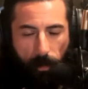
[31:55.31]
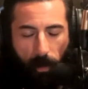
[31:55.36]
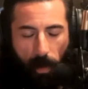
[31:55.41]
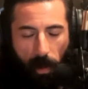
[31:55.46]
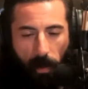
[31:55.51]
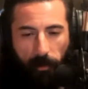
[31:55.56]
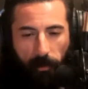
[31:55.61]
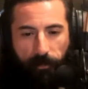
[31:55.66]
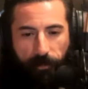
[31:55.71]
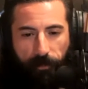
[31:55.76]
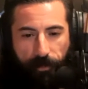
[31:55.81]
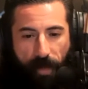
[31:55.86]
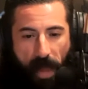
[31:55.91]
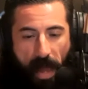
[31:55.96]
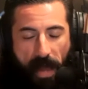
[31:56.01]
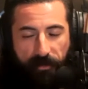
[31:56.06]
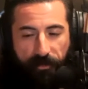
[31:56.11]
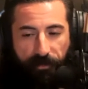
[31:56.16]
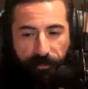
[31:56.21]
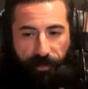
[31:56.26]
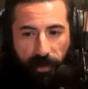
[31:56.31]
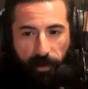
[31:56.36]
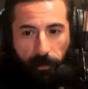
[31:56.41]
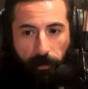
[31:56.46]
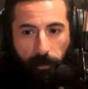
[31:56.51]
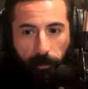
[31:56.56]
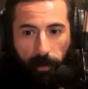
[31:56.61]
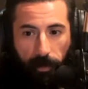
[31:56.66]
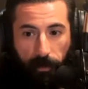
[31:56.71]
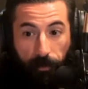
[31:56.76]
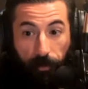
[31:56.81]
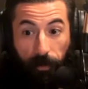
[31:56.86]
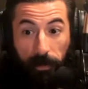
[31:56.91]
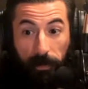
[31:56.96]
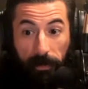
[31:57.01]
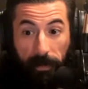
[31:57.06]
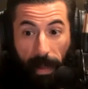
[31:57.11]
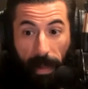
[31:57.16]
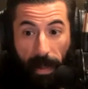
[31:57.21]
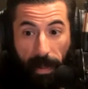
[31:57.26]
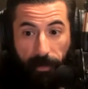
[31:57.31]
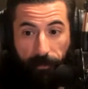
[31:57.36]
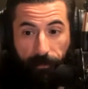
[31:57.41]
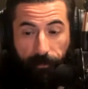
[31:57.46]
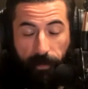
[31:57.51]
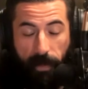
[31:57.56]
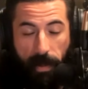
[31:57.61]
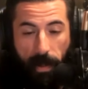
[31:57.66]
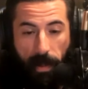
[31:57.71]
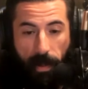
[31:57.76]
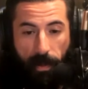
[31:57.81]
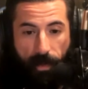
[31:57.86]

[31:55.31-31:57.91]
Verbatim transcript: of that figure in your life mm-hmm.